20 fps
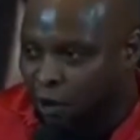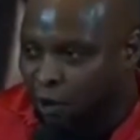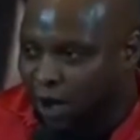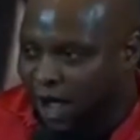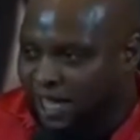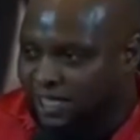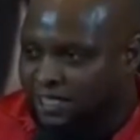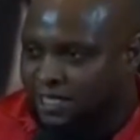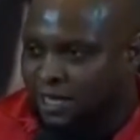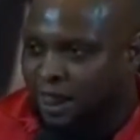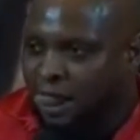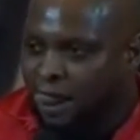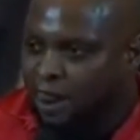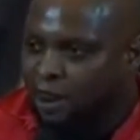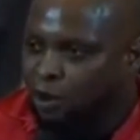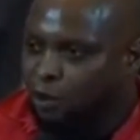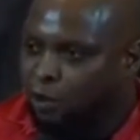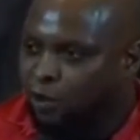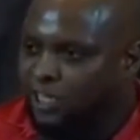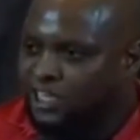megawatts,
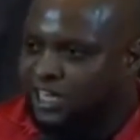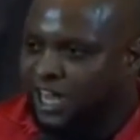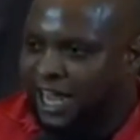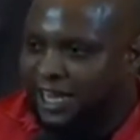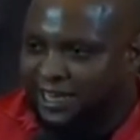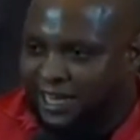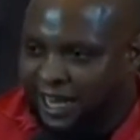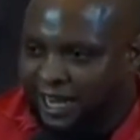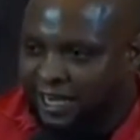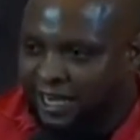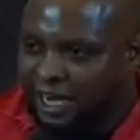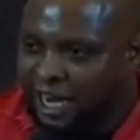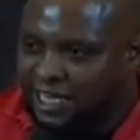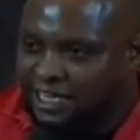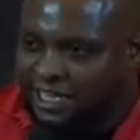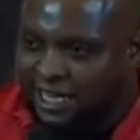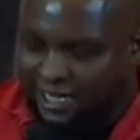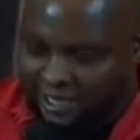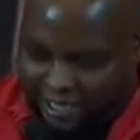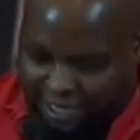which can
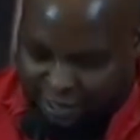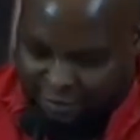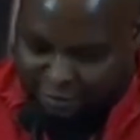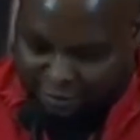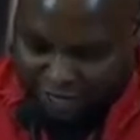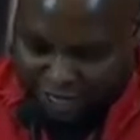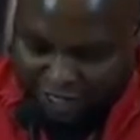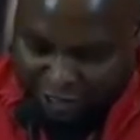then lessen